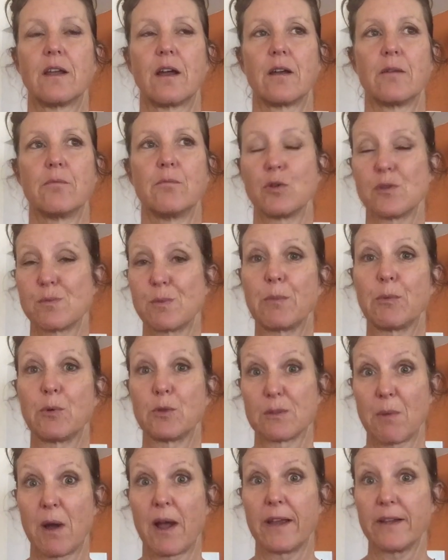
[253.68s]
most
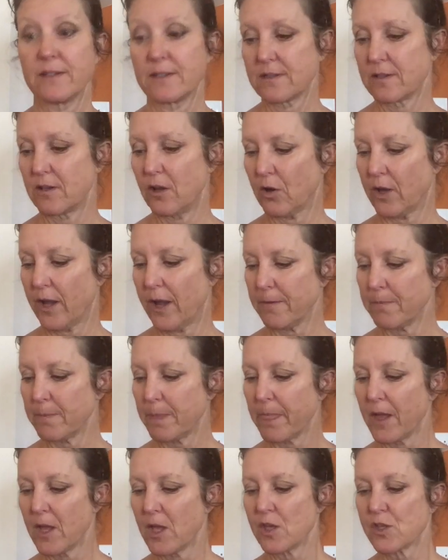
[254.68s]
people's minds, okay?
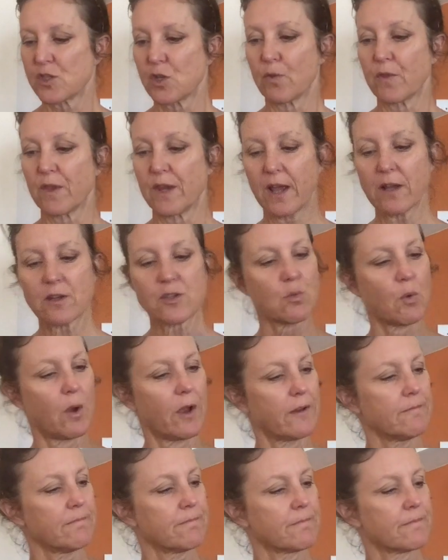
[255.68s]
So the next
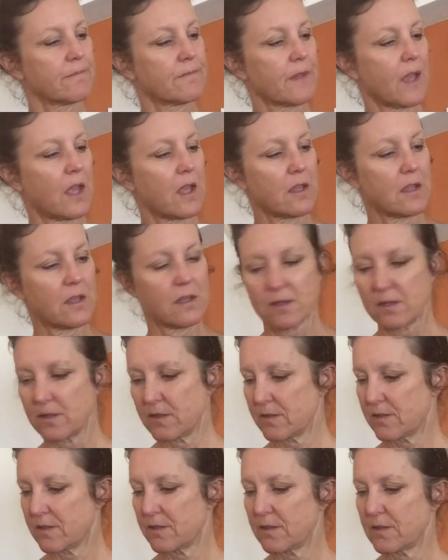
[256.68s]
one
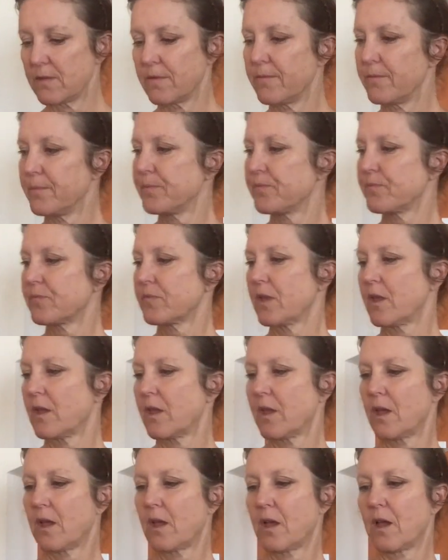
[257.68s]
is
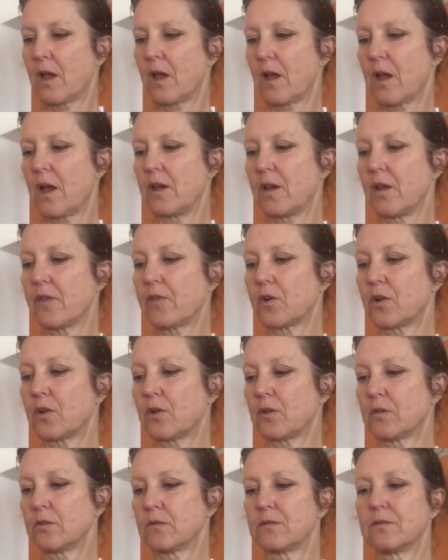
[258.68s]

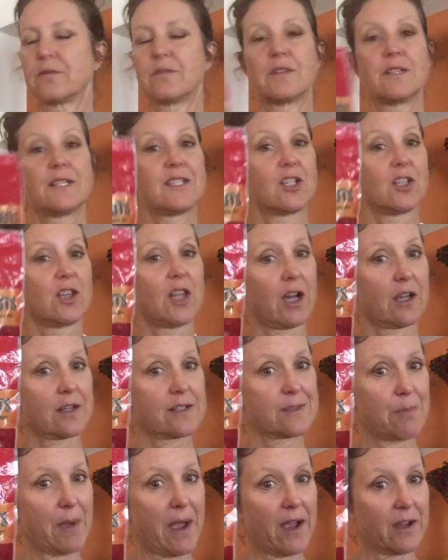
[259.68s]
another
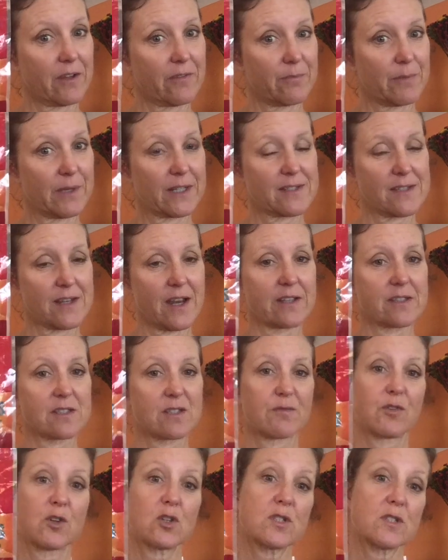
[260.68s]
deluxe bag of mixed nuts.
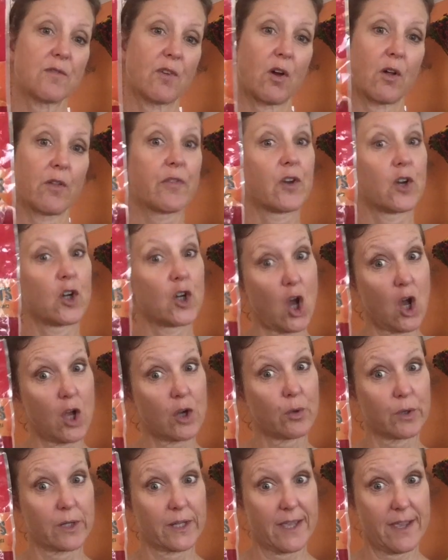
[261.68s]
First of all, they're not
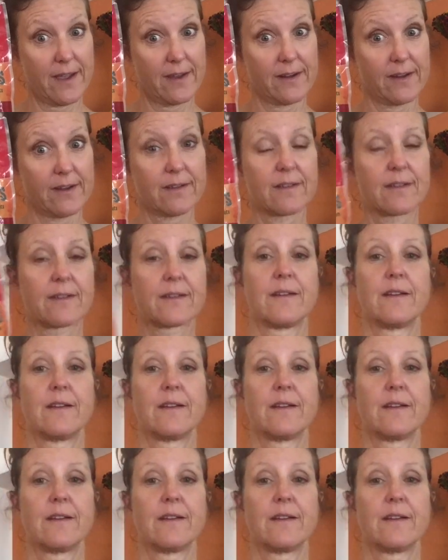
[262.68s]
organic,